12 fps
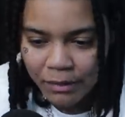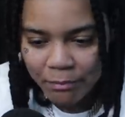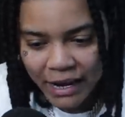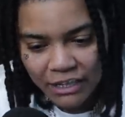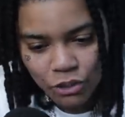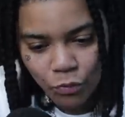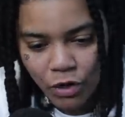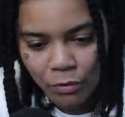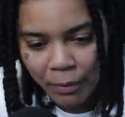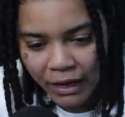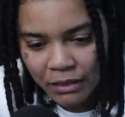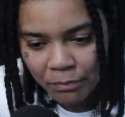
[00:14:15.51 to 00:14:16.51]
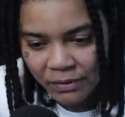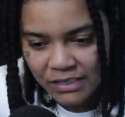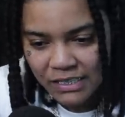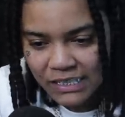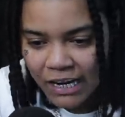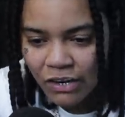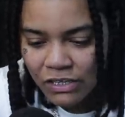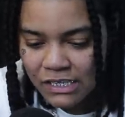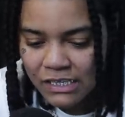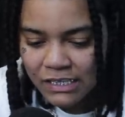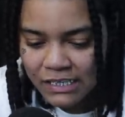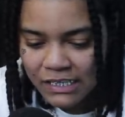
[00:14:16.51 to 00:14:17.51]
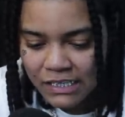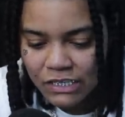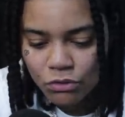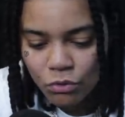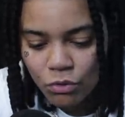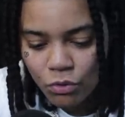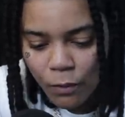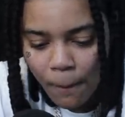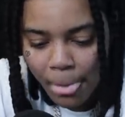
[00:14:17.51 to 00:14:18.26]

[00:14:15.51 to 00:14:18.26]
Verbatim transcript: what I mean? Back to work, back to business. Now this is this is who